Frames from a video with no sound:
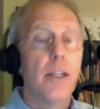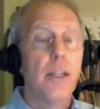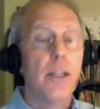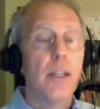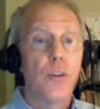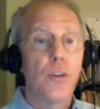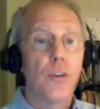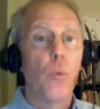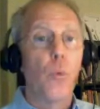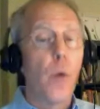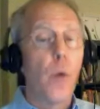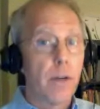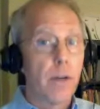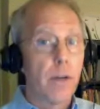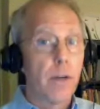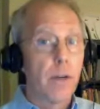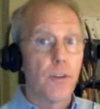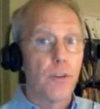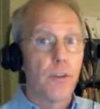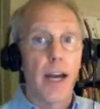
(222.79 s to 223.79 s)
It's a
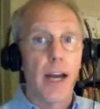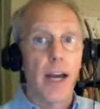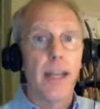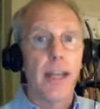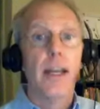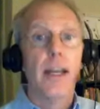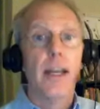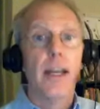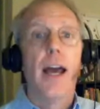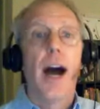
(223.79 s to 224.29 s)
wonderful site.